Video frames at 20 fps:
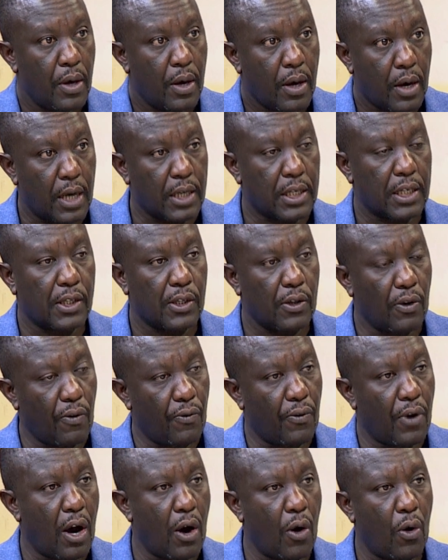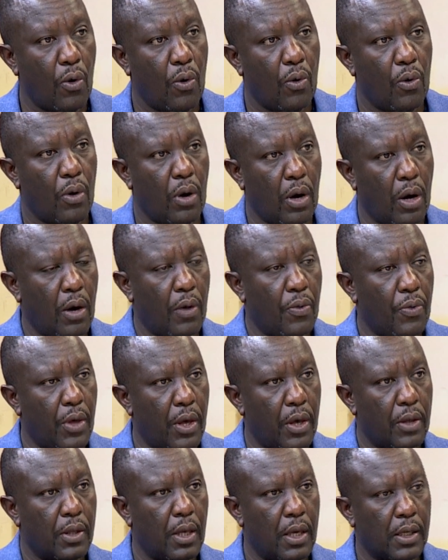courtesy of how
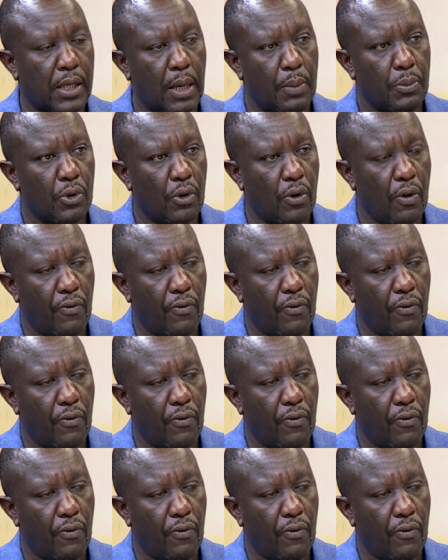the assumption